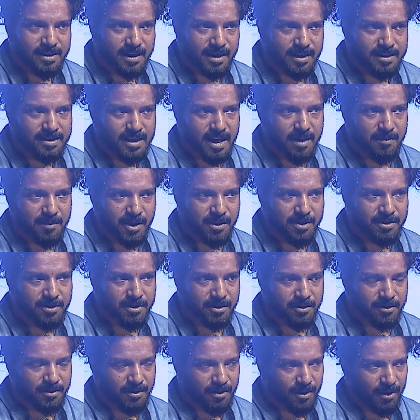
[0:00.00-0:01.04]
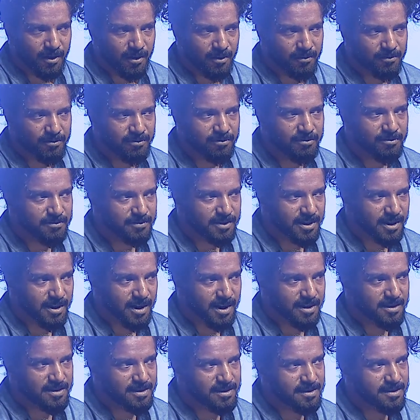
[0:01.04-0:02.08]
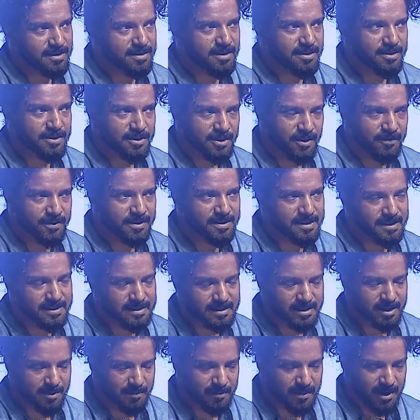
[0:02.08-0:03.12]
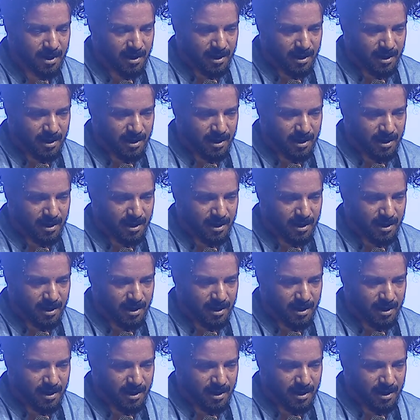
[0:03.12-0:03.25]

an examination of the consistency of a system.